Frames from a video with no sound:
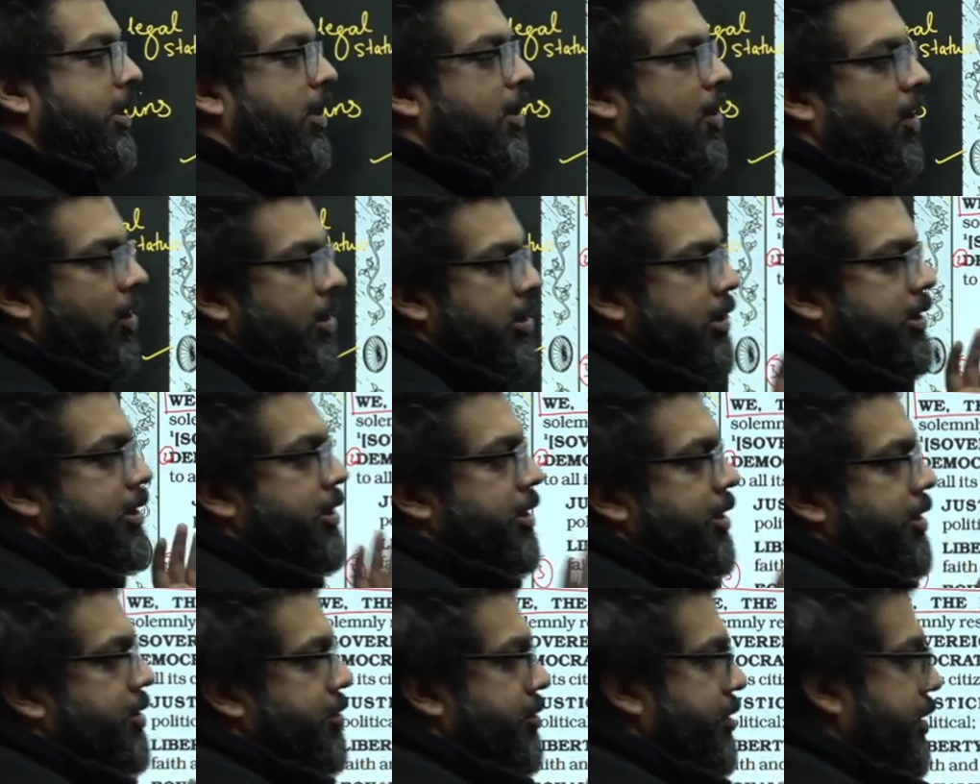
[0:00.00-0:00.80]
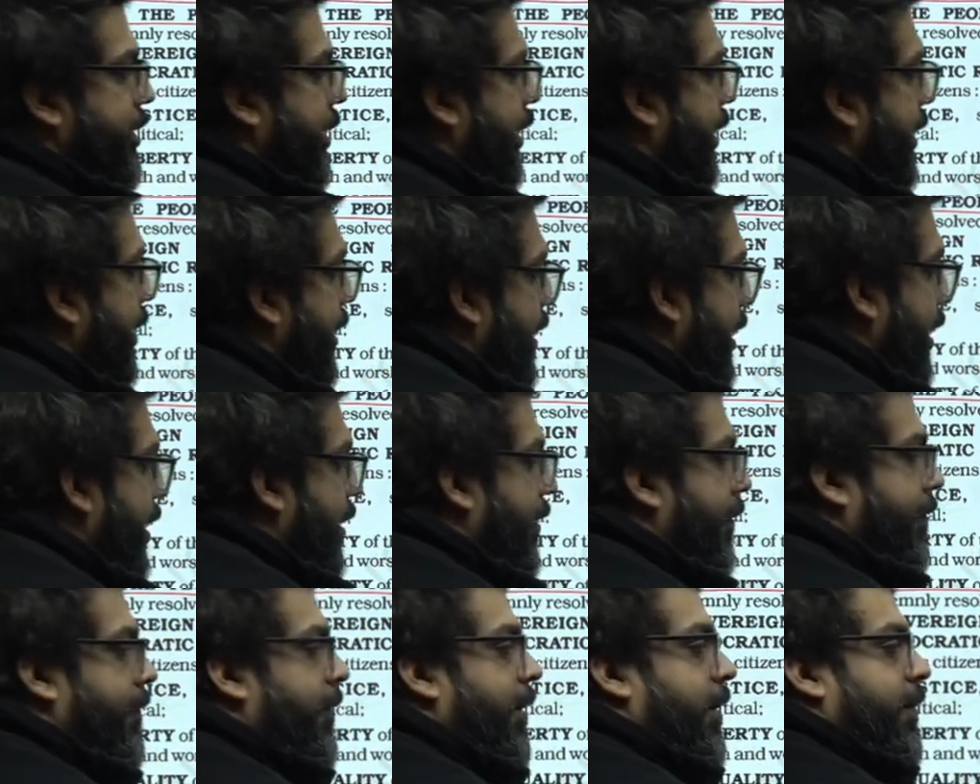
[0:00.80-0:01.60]
constitution
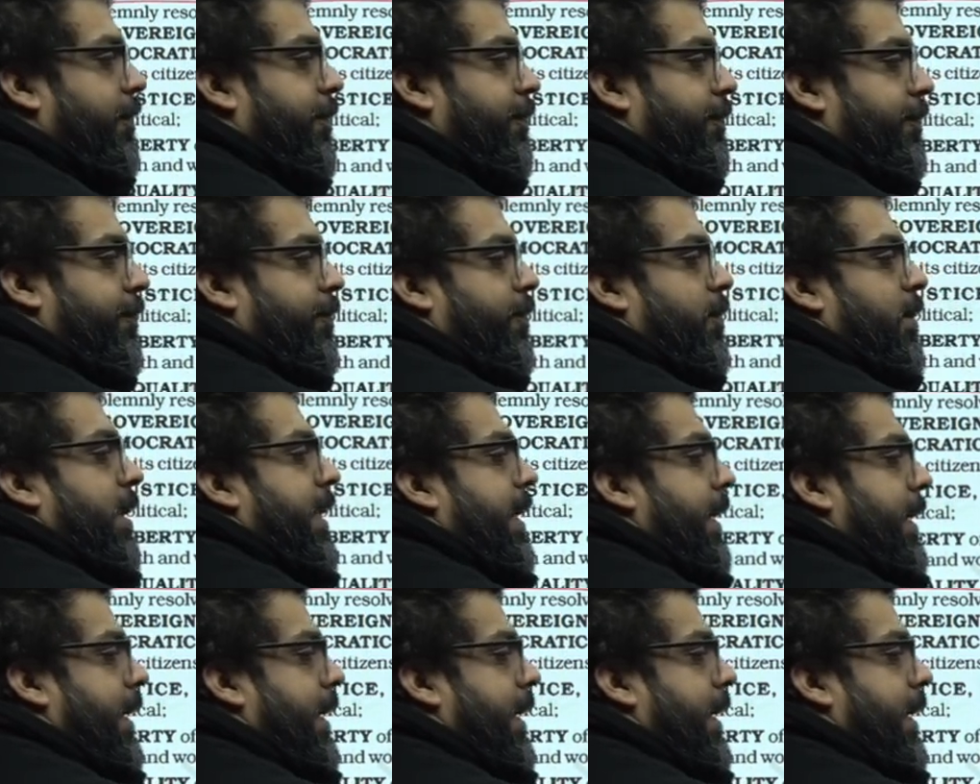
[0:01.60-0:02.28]
will fully